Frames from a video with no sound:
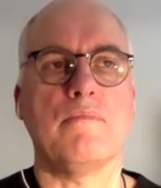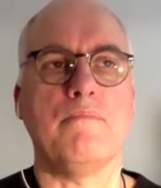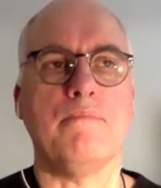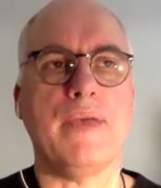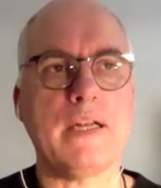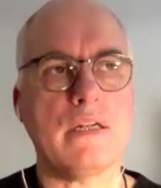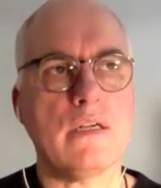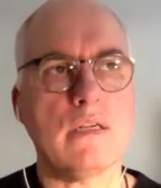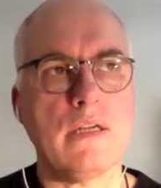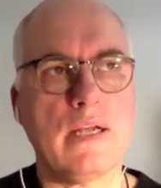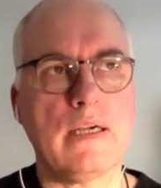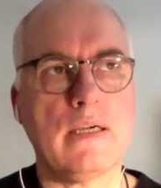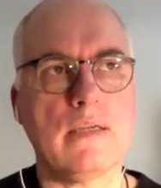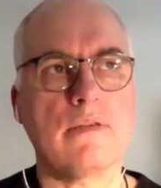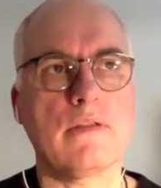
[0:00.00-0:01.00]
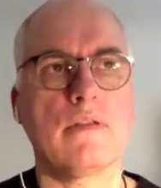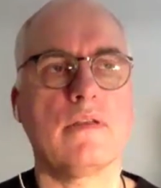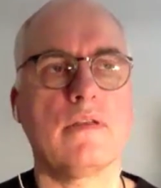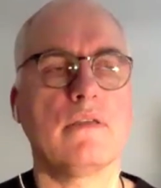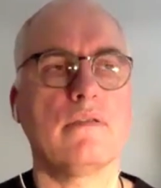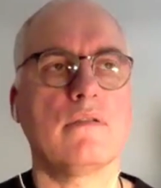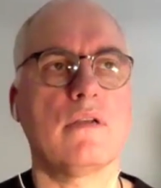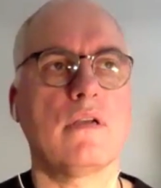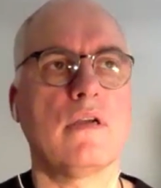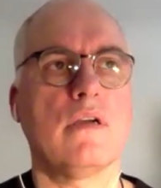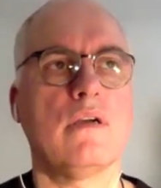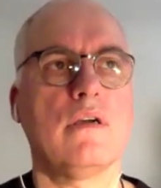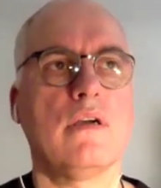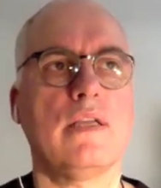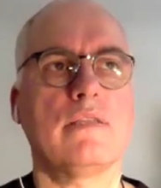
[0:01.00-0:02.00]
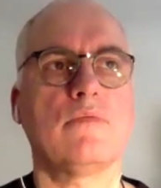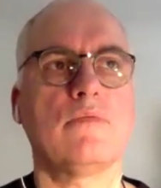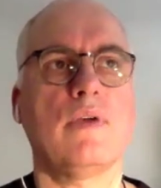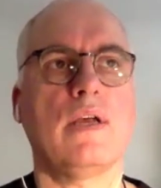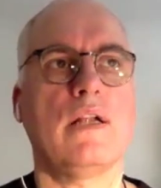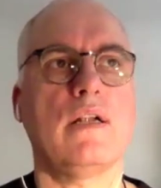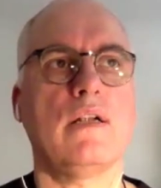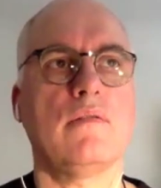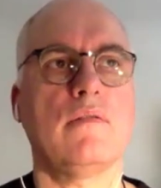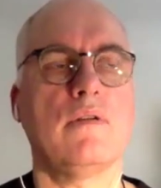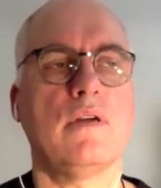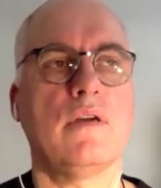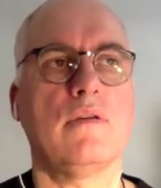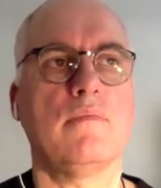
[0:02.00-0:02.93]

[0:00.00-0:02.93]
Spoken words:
mental health as well,